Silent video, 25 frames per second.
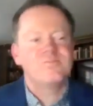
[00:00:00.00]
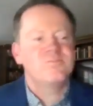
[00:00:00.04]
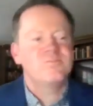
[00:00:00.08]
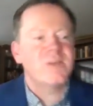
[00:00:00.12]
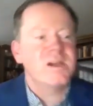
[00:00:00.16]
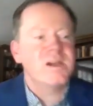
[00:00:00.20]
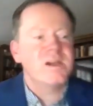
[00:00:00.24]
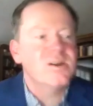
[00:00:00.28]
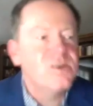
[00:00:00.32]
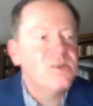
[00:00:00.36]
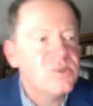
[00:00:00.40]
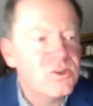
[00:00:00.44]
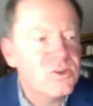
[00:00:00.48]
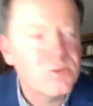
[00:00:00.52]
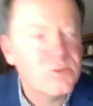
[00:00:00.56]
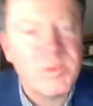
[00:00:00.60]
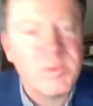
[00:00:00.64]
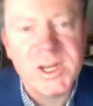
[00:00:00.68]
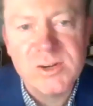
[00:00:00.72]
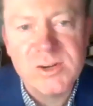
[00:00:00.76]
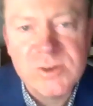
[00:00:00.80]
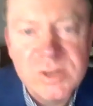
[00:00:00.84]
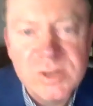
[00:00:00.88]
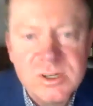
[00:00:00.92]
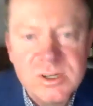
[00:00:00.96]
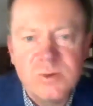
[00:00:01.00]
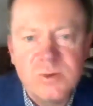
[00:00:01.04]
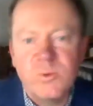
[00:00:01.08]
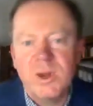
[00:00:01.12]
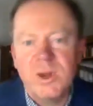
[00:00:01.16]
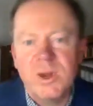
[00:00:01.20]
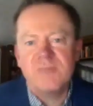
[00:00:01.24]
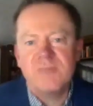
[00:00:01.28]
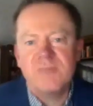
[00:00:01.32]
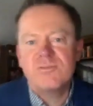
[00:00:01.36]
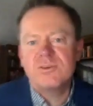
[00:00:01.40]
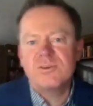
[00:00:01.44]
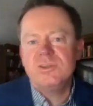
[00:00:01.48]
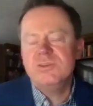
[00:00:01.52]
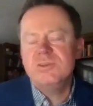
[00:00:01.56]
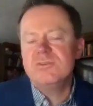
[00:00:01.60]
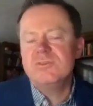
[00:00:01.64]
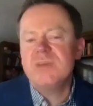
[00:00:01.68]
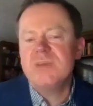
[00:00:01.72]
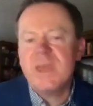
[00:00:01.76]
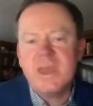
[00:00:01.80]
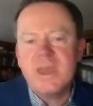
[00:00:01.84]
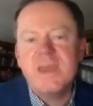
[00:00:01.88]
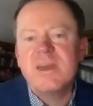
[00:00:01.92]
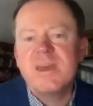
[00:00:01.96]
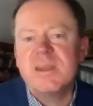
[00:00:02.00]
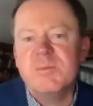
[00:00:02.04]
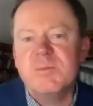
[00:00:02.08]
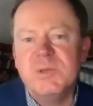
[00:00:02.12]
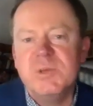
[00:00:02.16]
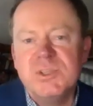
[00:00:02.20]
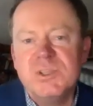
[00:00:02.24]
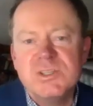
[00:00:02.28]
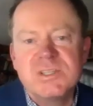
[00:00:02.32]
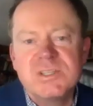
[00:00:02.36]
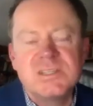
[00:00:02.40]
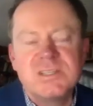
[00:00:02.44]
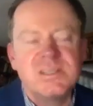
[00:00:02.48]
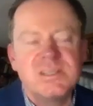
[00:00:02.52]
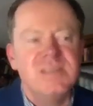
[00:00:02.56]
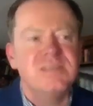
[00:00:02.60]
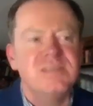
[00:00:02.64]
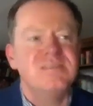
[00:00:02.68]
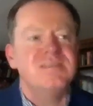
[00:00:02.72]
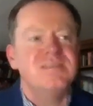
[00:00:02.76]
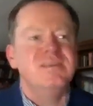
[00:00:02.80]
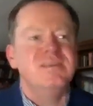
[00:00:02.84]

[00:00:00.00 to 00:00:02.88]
by hook or by crook, wherever you can. I mean, just I